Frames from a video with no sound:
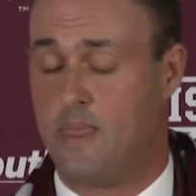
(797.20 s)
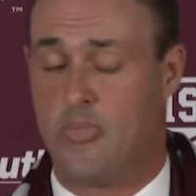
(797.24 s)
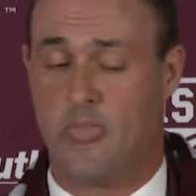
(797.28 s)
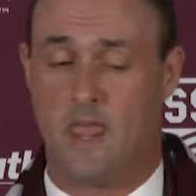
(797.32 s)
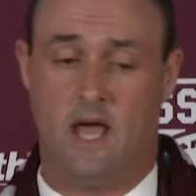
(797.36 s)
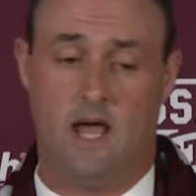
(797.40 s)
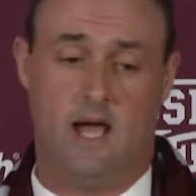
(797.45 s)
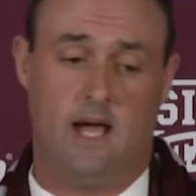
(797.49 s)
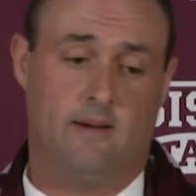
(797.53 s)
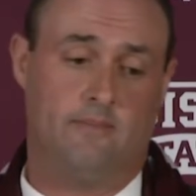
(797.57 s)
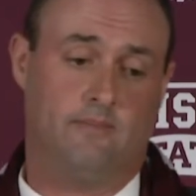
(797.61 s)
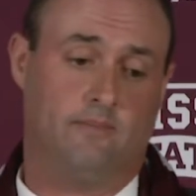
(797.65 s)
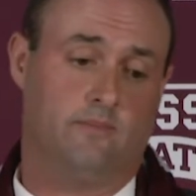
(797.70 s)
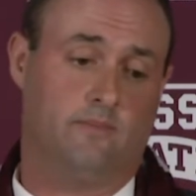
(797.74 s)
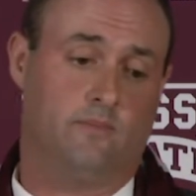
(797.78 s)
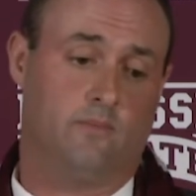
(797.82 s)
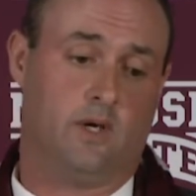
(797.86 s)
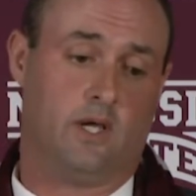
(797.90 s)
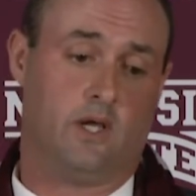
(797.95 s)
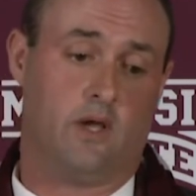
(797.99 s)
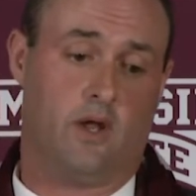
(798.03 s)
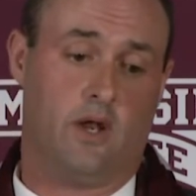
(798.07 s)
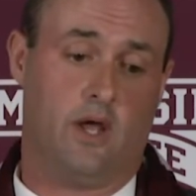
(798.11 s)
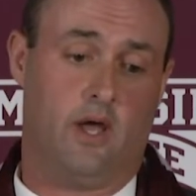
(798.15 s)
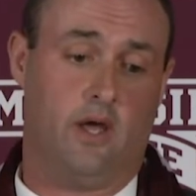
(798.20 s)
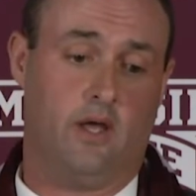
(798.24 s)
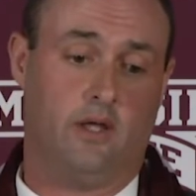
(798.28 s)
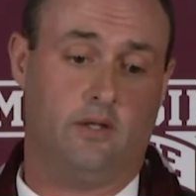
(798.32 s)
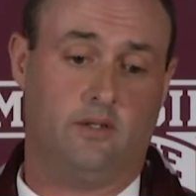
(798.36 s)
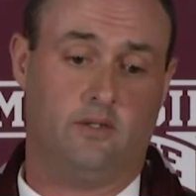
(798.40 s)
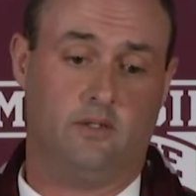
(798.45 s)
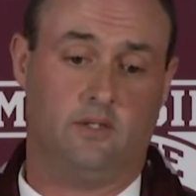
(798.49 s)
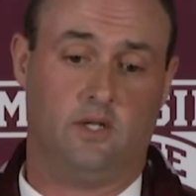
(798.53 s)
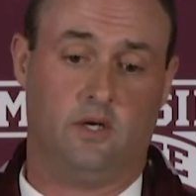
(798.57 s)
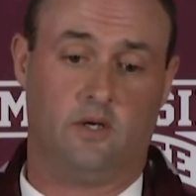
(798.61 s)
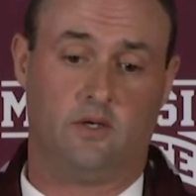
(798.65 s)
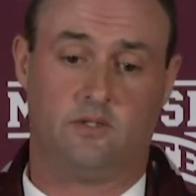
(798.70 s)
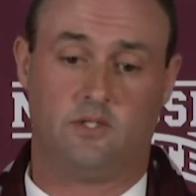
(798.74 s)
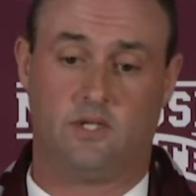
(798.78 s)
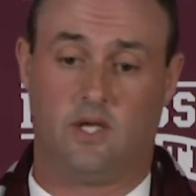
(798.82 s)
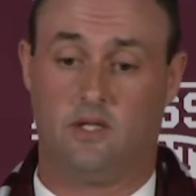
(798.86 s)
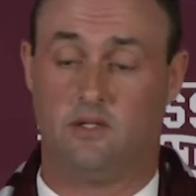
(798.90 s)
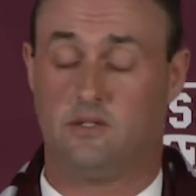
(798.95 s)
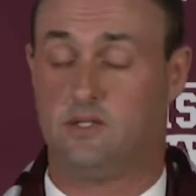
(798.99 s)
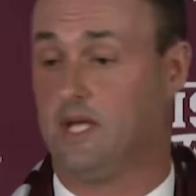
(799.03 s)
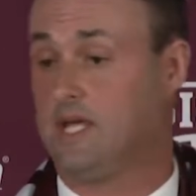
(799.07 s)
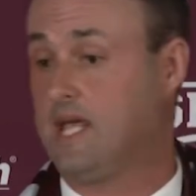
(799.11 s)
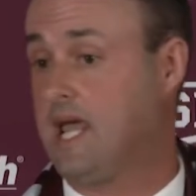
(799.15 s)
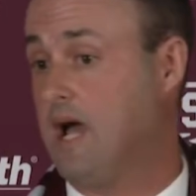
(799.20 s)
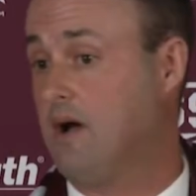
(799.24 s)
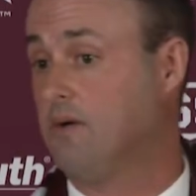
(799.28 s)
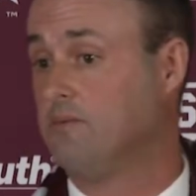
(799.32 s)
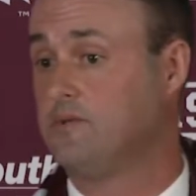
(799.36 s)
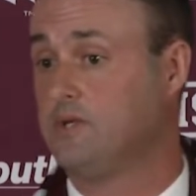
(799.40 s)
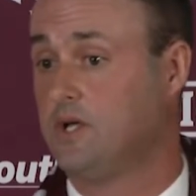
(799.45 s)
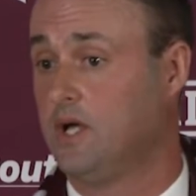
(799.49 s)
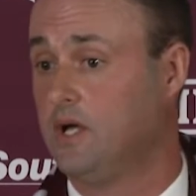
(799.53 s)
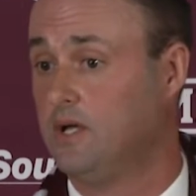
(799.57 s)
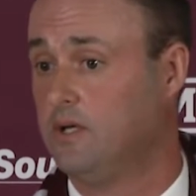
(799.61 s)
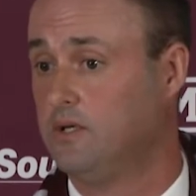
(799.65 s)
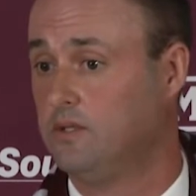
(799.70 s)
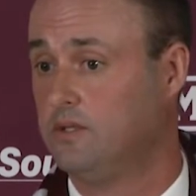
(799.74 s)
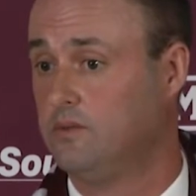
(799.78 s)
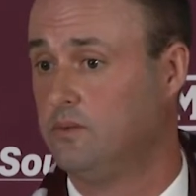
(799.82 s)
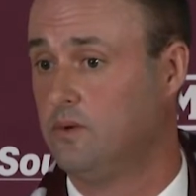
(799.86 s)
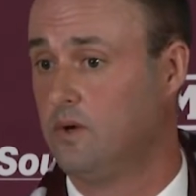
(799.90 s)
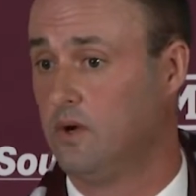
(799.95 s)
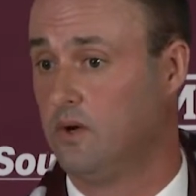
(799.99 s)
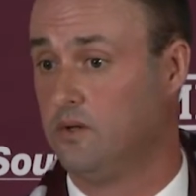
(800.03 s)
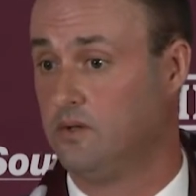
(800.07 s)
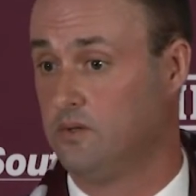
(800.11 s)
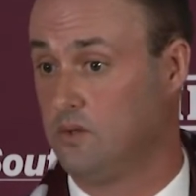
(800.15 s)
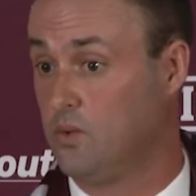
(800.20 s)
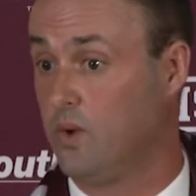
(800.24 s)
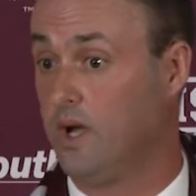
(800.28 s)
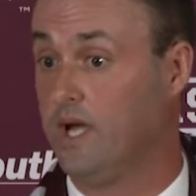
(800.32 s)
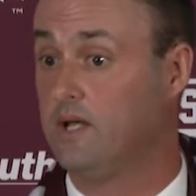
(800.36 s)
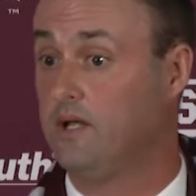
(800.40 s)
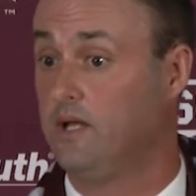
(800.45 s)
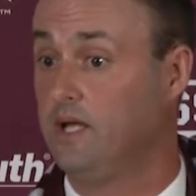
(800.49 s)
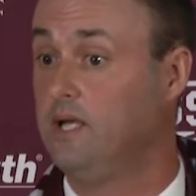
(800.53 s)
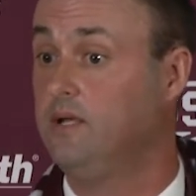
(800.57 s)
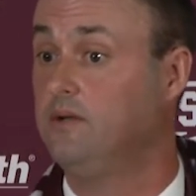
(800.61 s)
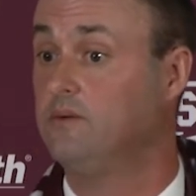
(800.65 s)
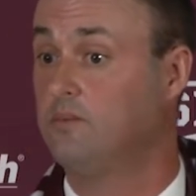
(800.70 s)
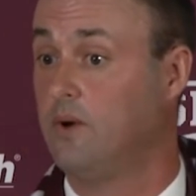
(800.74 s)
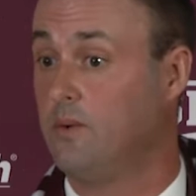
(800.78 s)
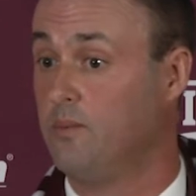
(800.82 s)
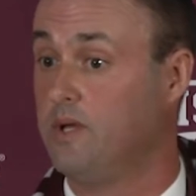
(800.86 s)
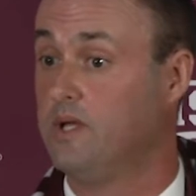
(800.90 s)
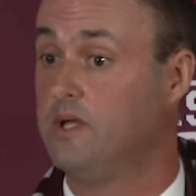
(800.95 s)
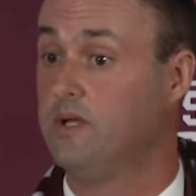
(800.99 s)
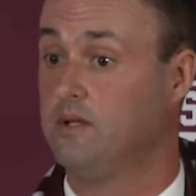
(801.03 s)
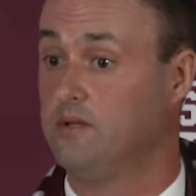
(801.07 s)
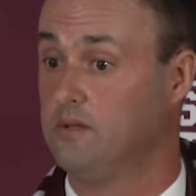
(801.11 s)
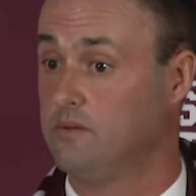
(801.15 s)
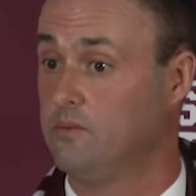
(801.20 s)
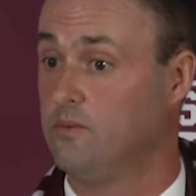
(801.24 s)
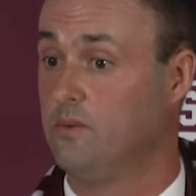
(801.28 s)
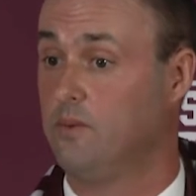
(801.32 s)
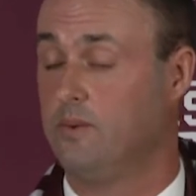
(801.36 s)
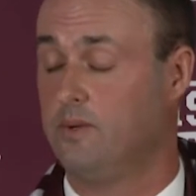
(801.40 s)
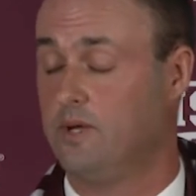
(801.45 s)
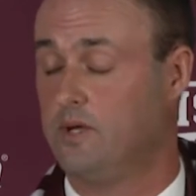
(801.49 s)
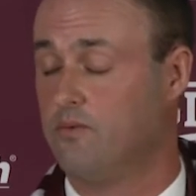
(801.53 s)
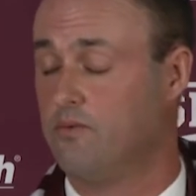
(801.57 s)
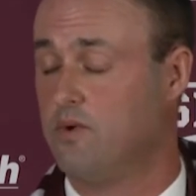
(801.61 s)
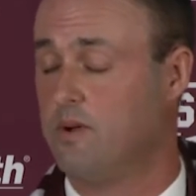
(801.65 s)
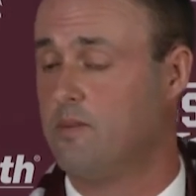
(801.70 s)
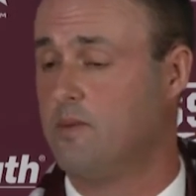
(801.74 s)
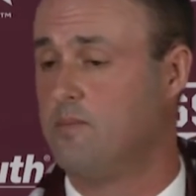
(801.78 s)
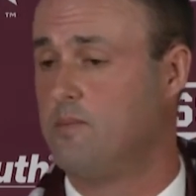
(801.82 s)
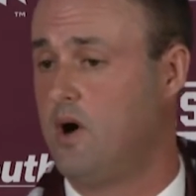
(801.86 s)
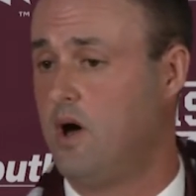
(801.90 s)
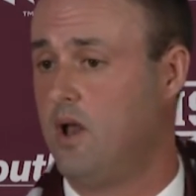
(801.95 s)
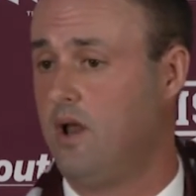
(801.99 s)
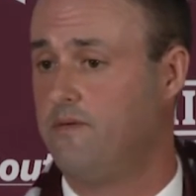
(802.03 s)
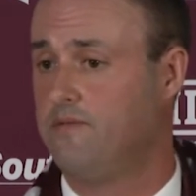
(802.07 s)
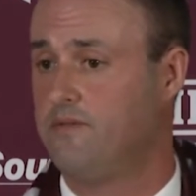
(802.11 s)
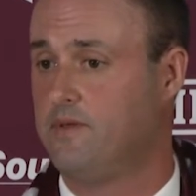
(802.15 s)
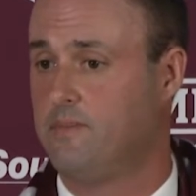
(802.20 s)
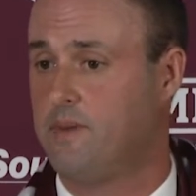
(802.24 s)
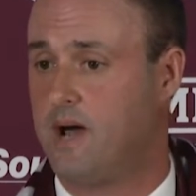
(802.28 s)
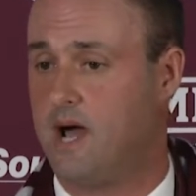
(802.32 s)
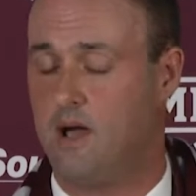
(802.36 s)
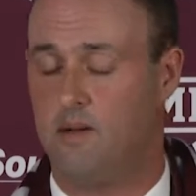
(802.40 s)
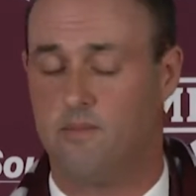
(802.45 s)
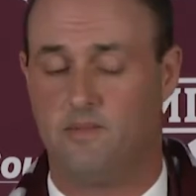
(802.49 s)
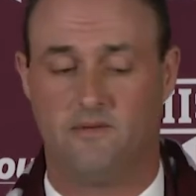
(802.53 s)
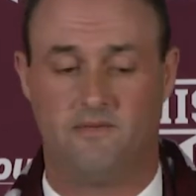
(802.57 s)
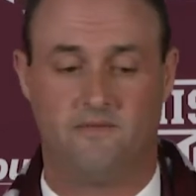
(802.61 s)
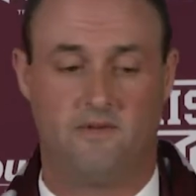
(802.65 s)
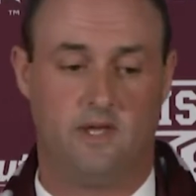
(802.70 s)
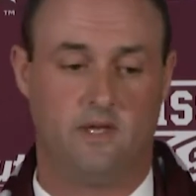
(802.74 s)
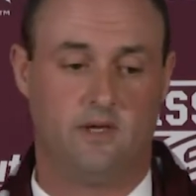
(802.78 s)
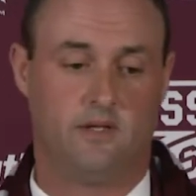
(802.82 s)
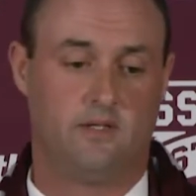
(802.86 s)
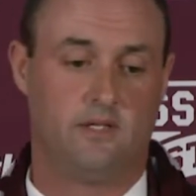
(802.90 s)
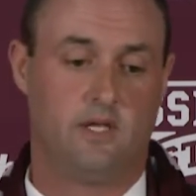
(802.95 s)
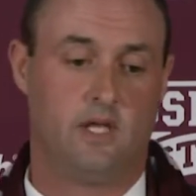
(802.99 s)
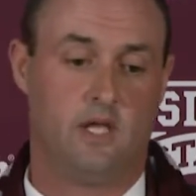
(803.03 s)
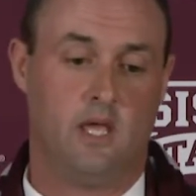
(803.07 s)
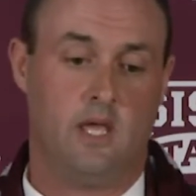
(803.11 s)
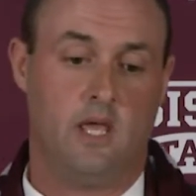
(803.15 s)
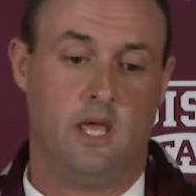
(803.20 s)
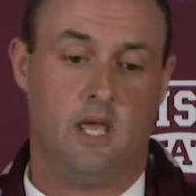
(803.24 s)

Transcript: We're going to look to counter. We're going quickly when we can rip the ball off them high up the field.